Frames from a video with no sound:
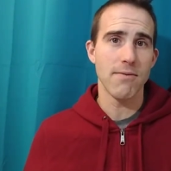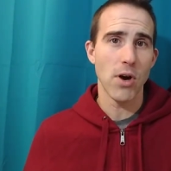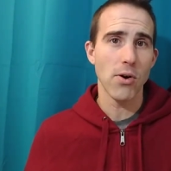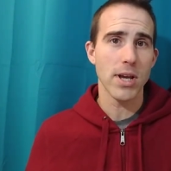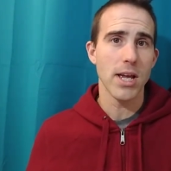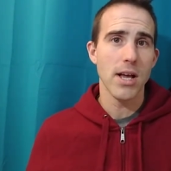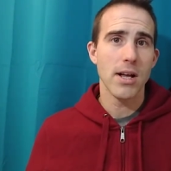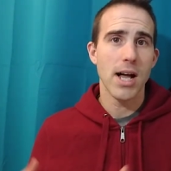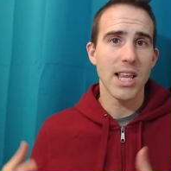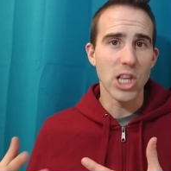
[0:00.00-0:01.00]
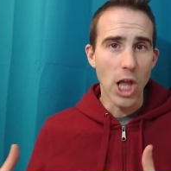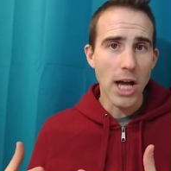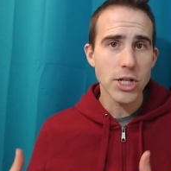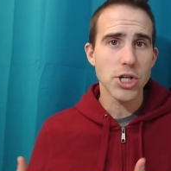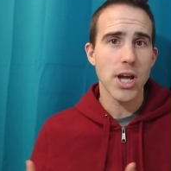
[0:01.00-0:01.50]
a very uh,
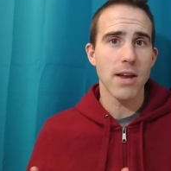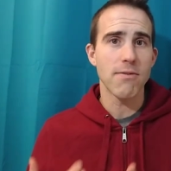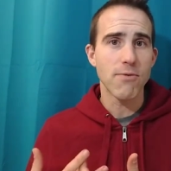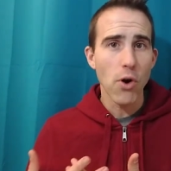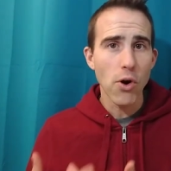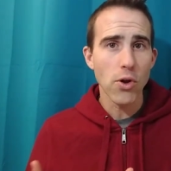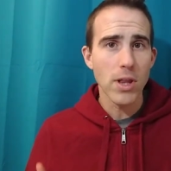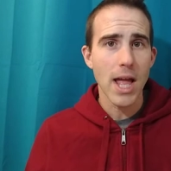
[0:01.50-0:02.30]
lush and fertile